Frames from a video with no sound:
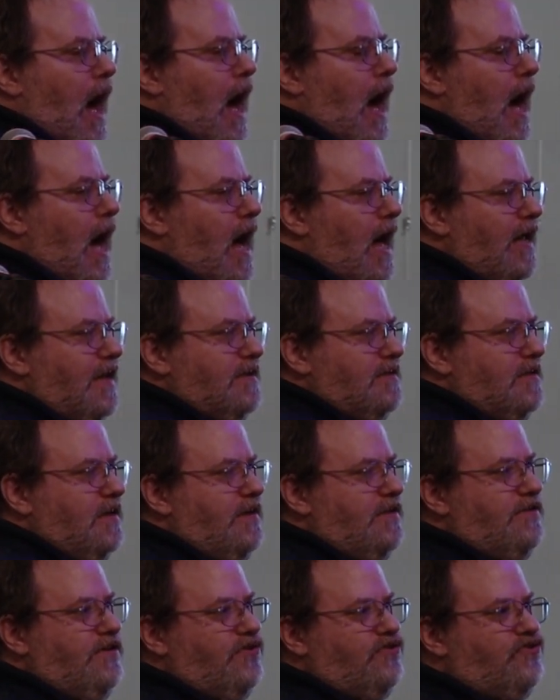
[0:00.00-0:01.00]
on
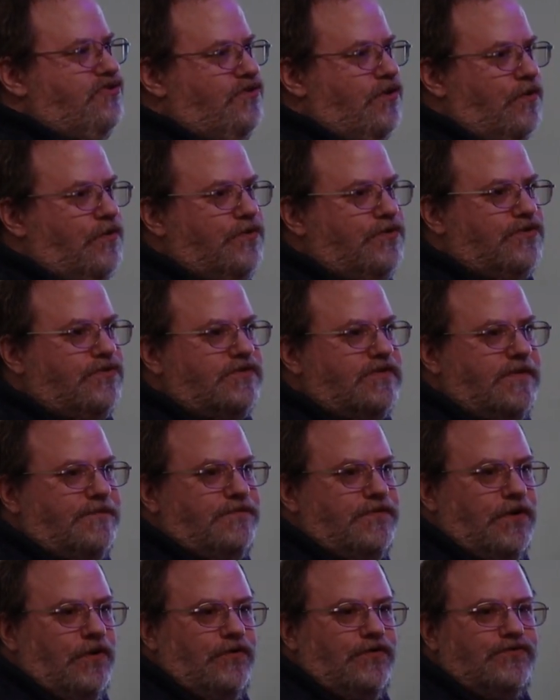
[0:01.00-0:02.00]
the shoulders
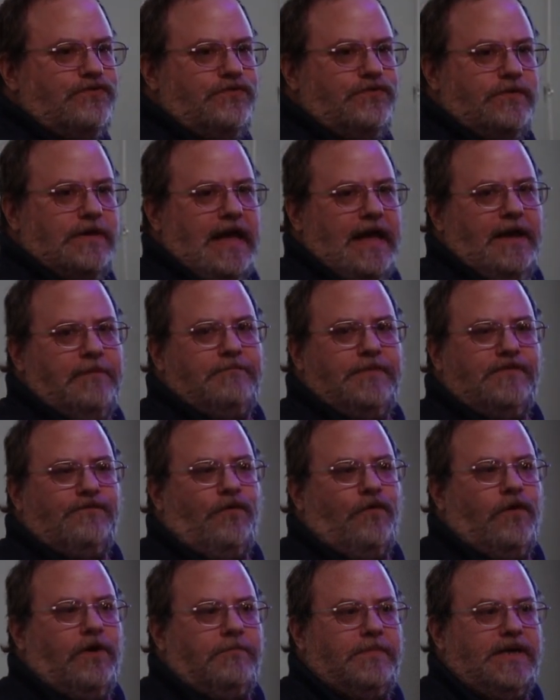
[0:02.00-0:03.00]
of those who came
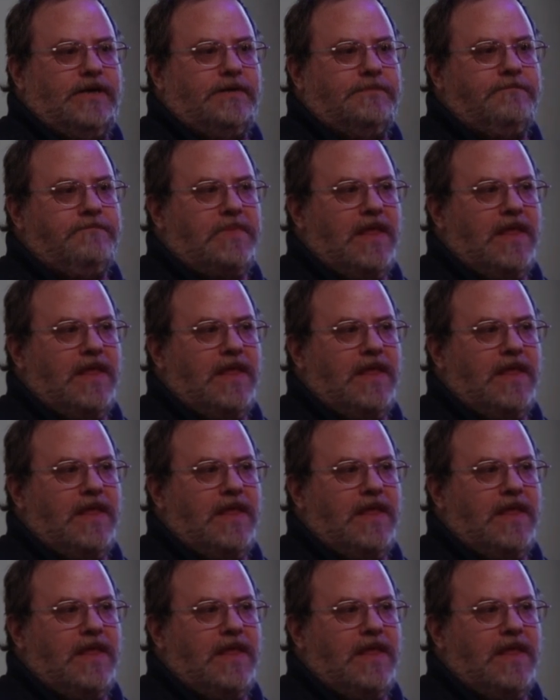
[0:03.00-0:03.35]
before me.